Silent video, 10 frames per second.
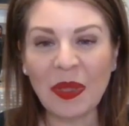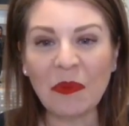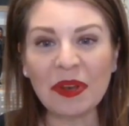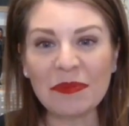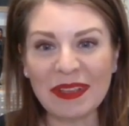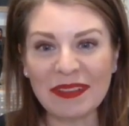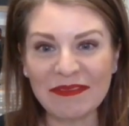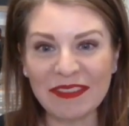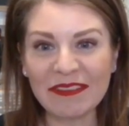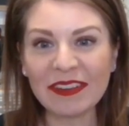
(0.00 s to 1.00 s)
one of my
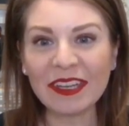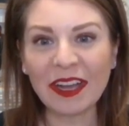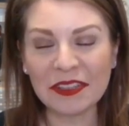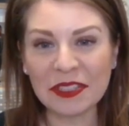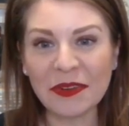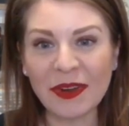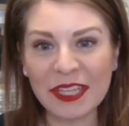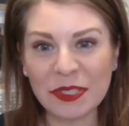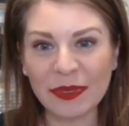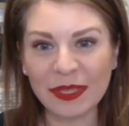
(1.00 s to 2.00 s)
favorite
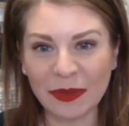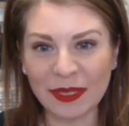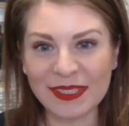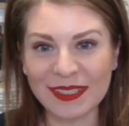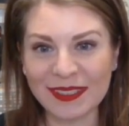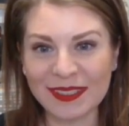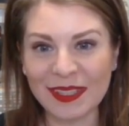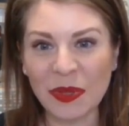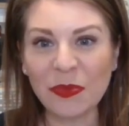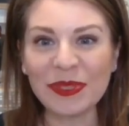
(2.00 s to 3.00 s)
undergraduate courses
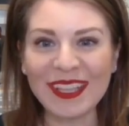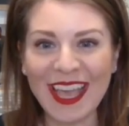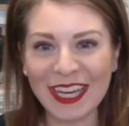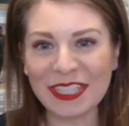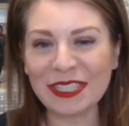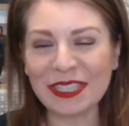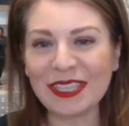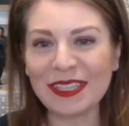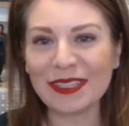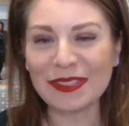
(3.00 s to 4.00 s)
was
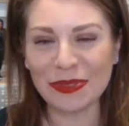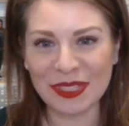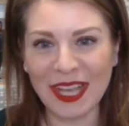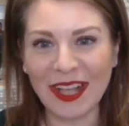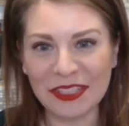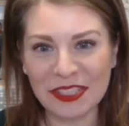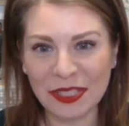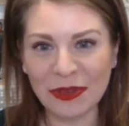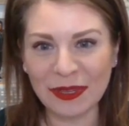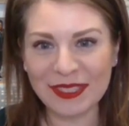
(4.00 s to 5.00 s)
actually a sociology
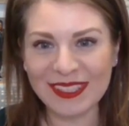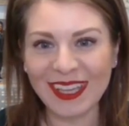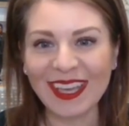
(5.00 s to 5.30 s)
course,